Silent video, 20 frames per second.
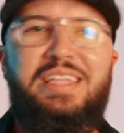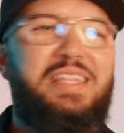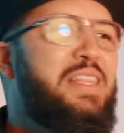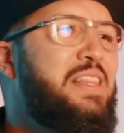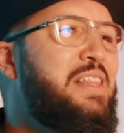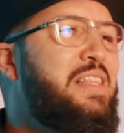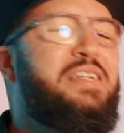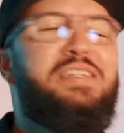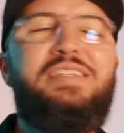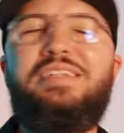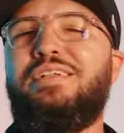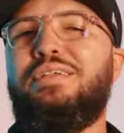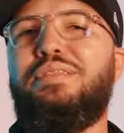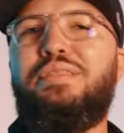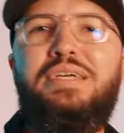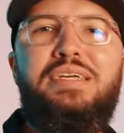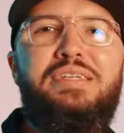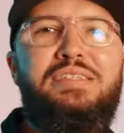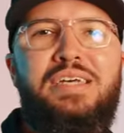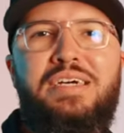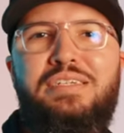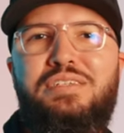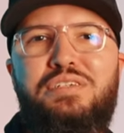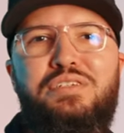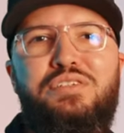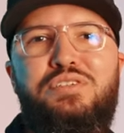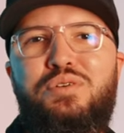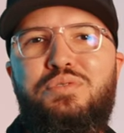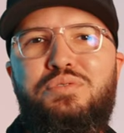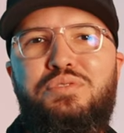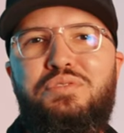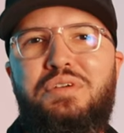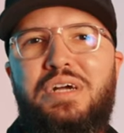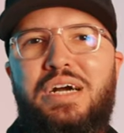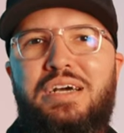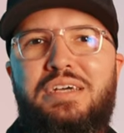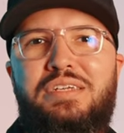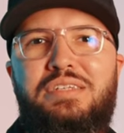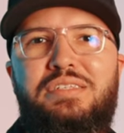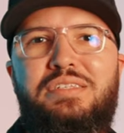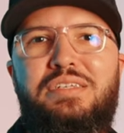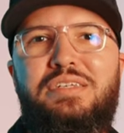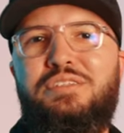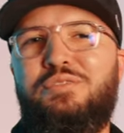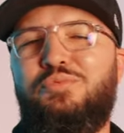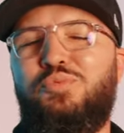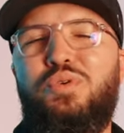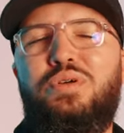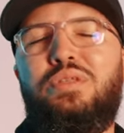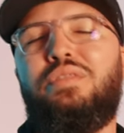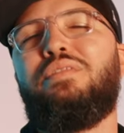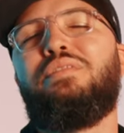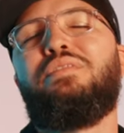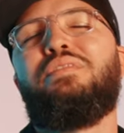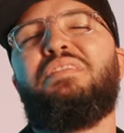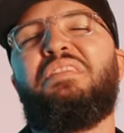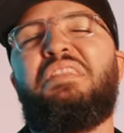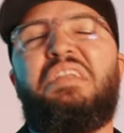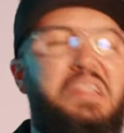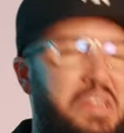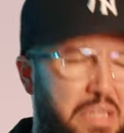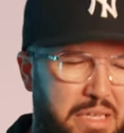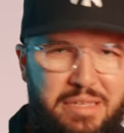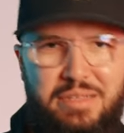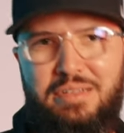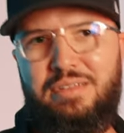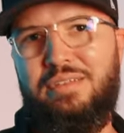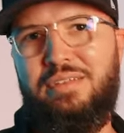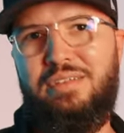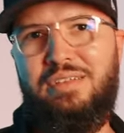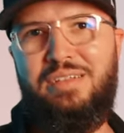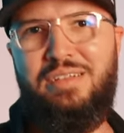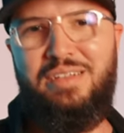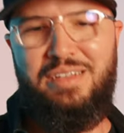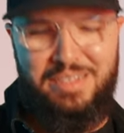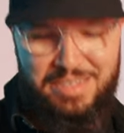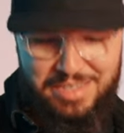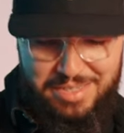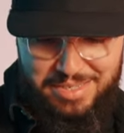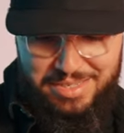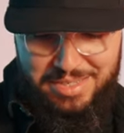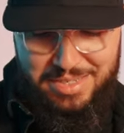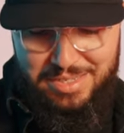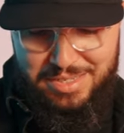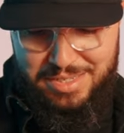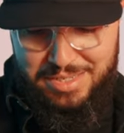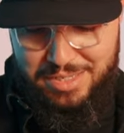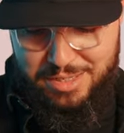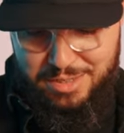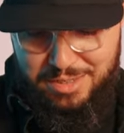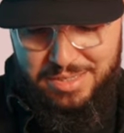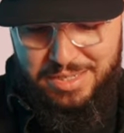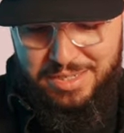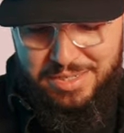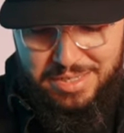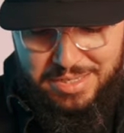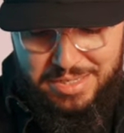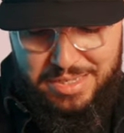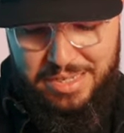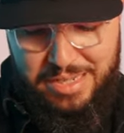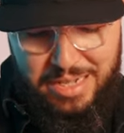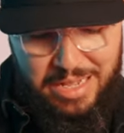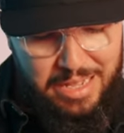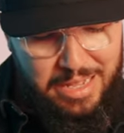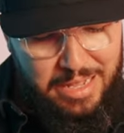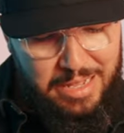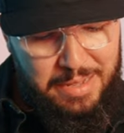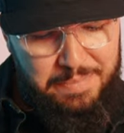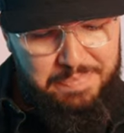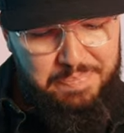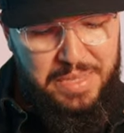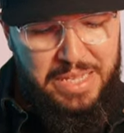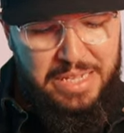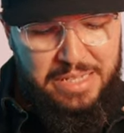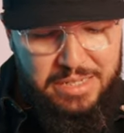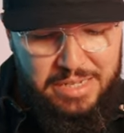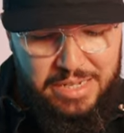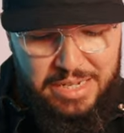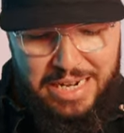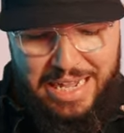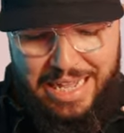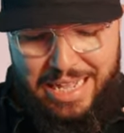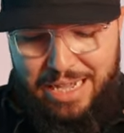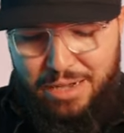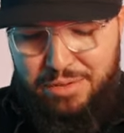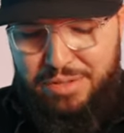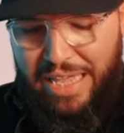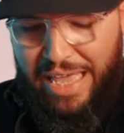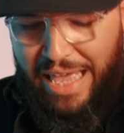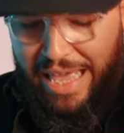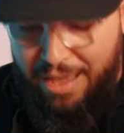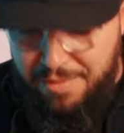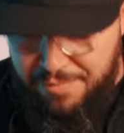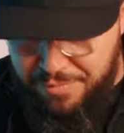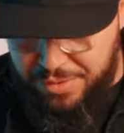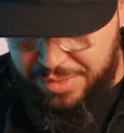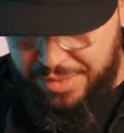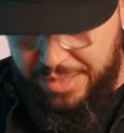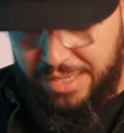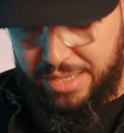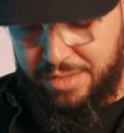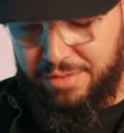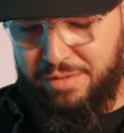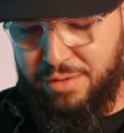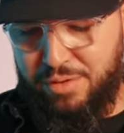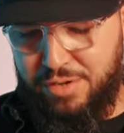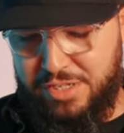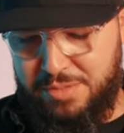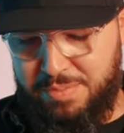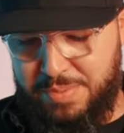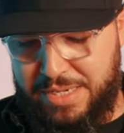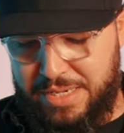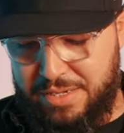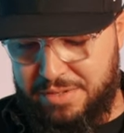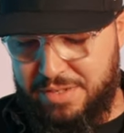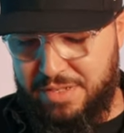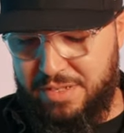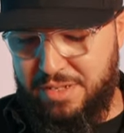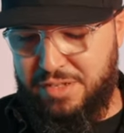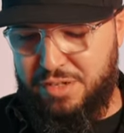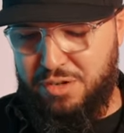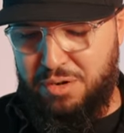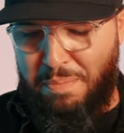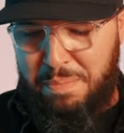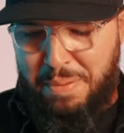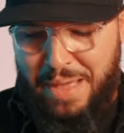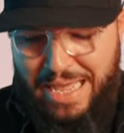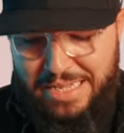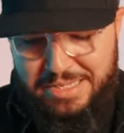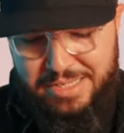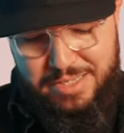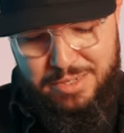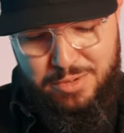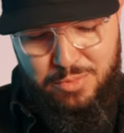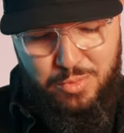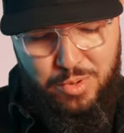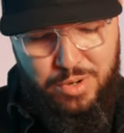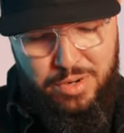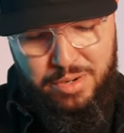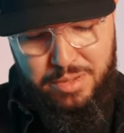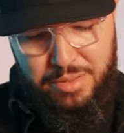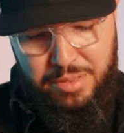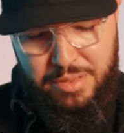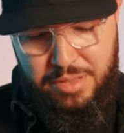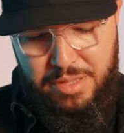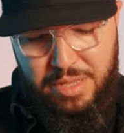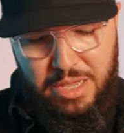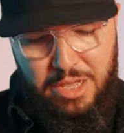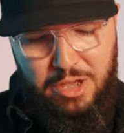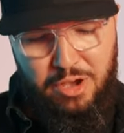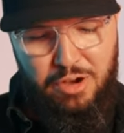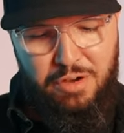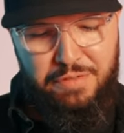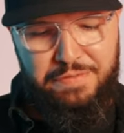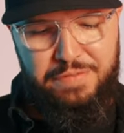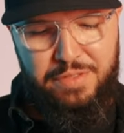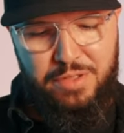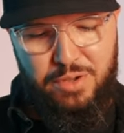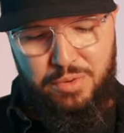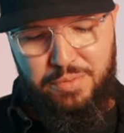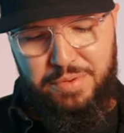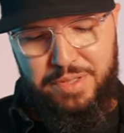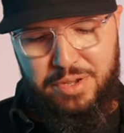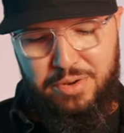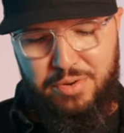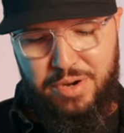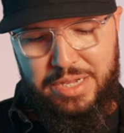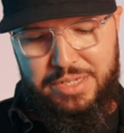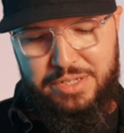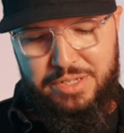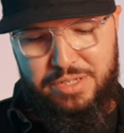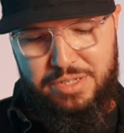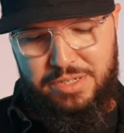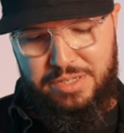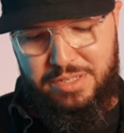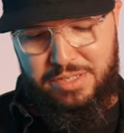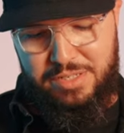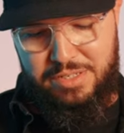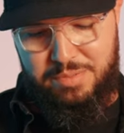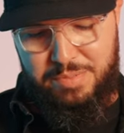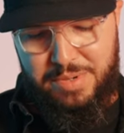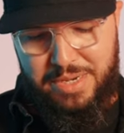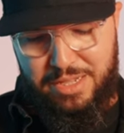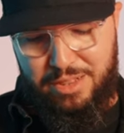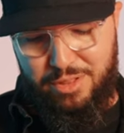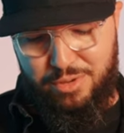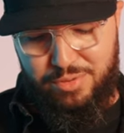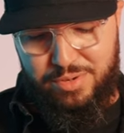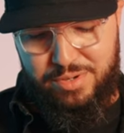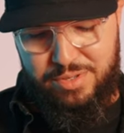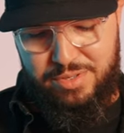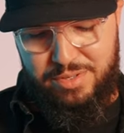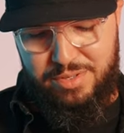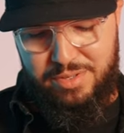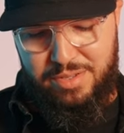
None of the things I just showed you guys is worth nothing. This, this, is, this is it. Indeed, I count everything as loss because of the surpassing worth of knowing Christ Jesus my Lord.